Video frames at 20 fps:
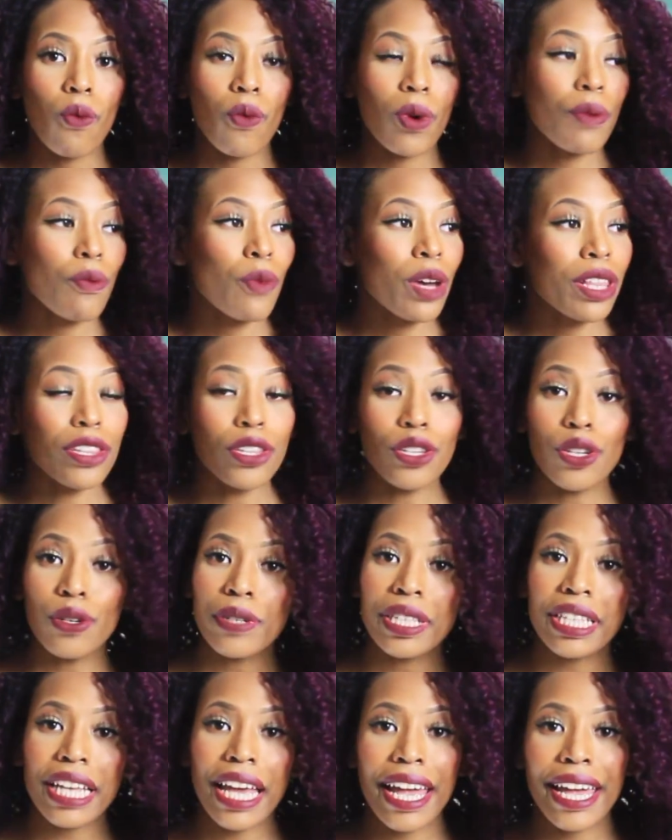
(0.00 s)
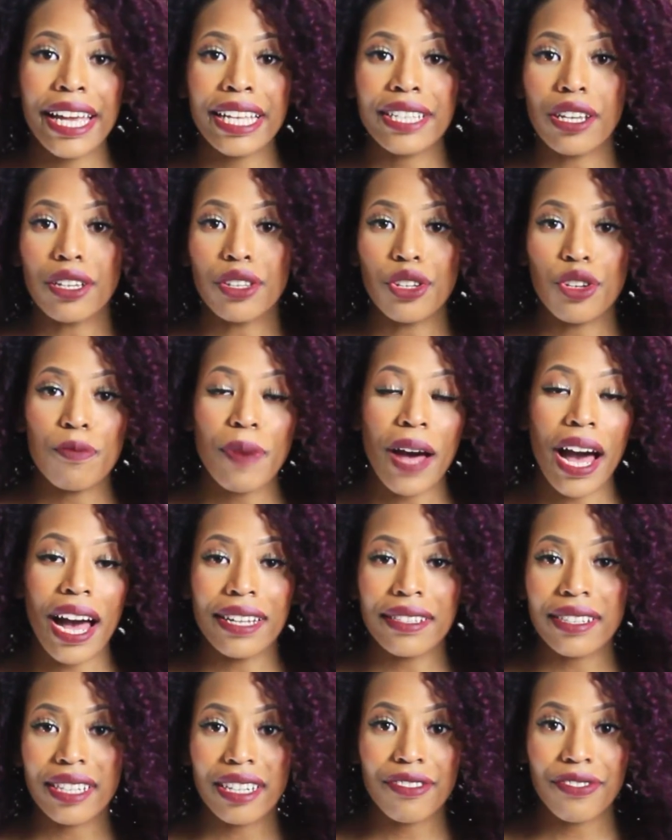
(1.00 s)
with new sayings and new
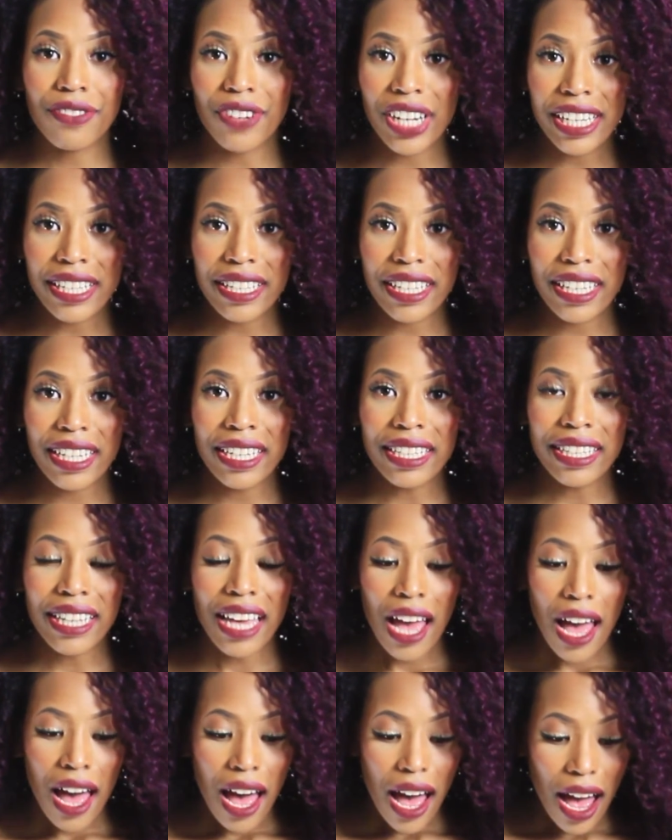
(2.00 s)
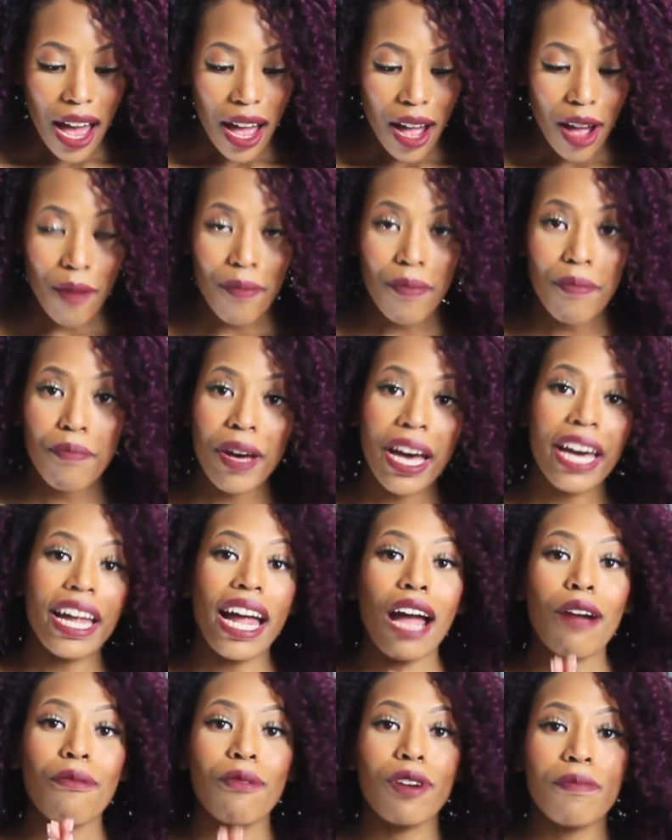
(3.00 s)
positive phrases.
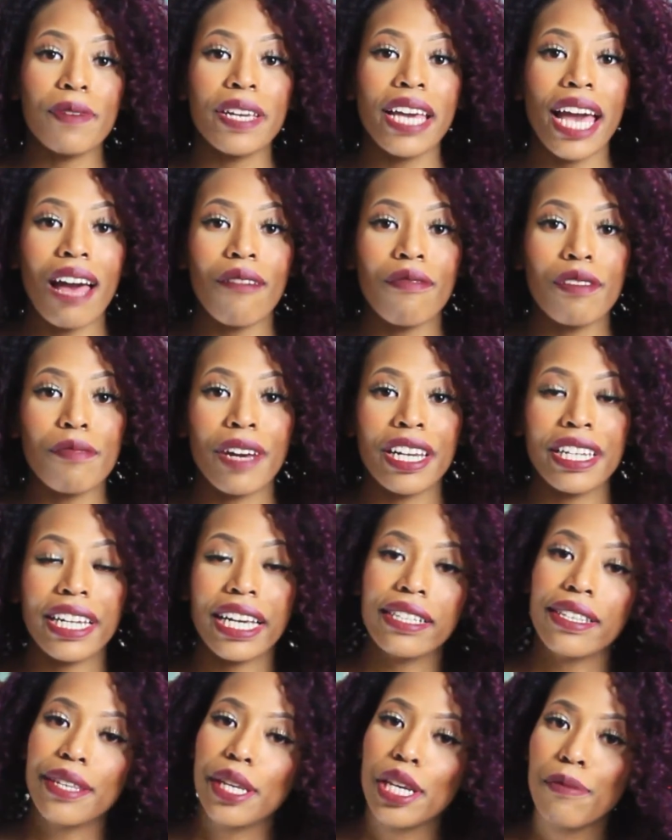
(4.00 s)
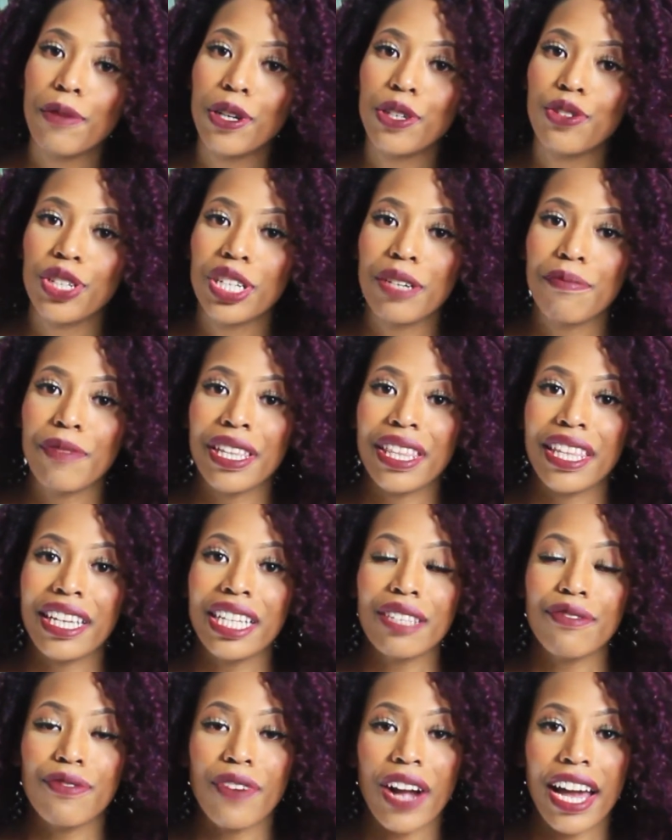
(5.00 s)
But I will be having my next chemo treatment
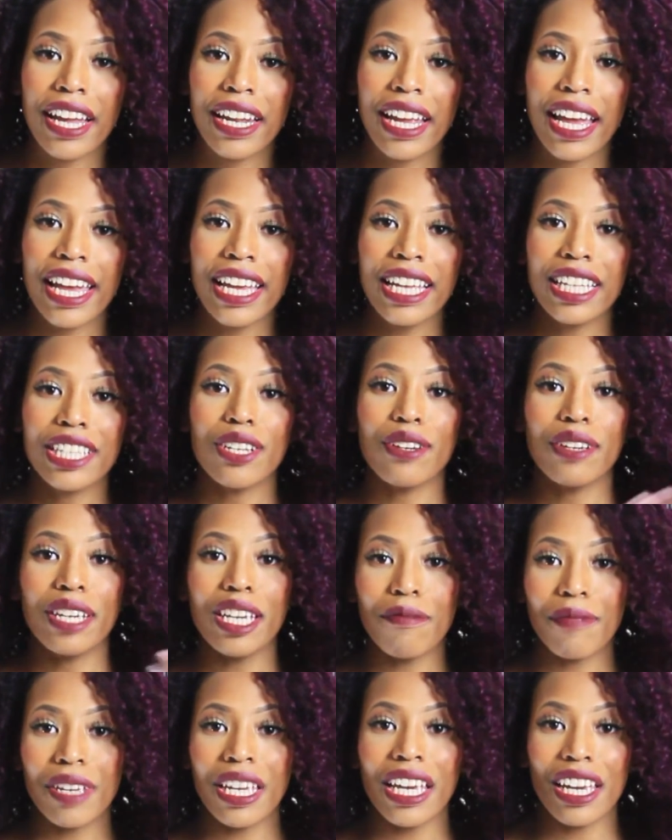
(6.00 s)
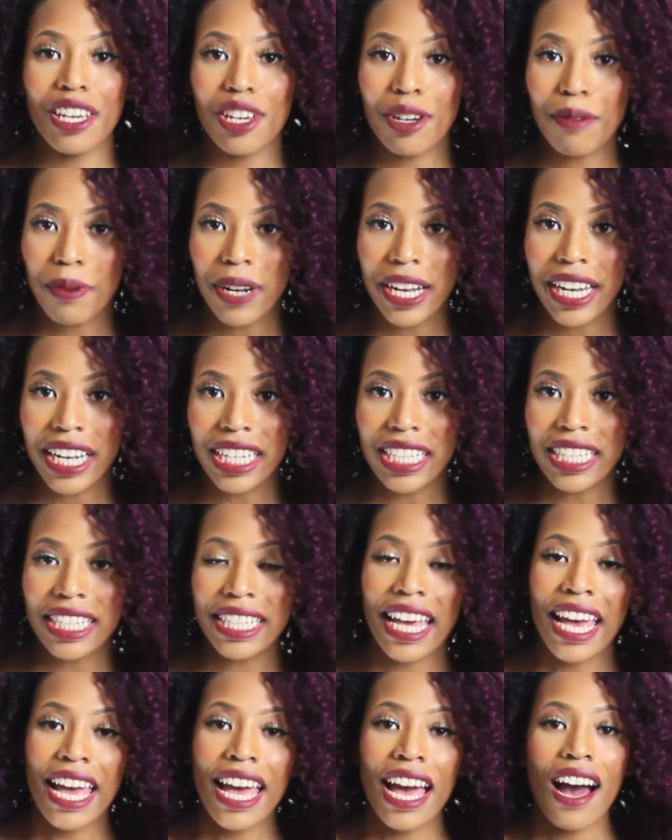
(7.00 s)
this Friday, so keep me in your
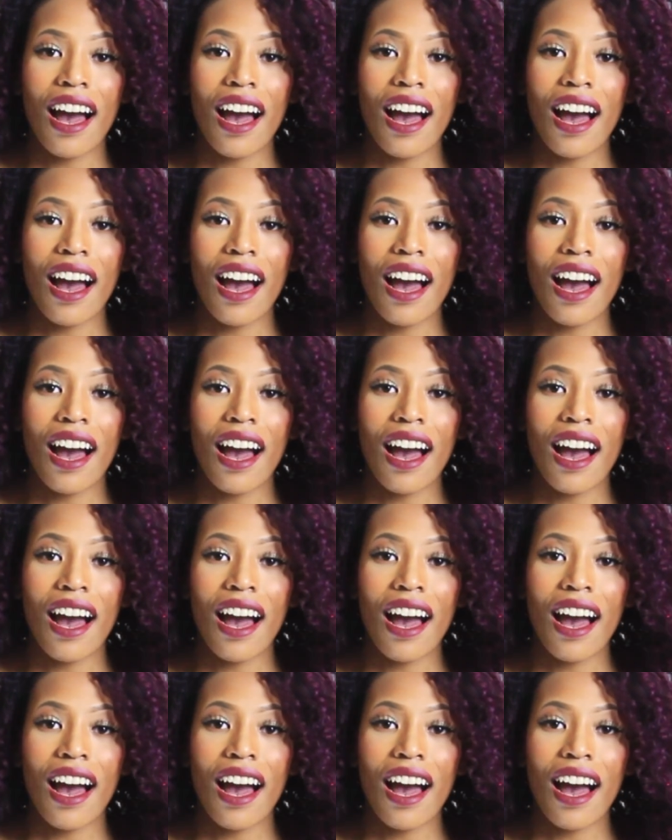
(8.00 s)
prayers.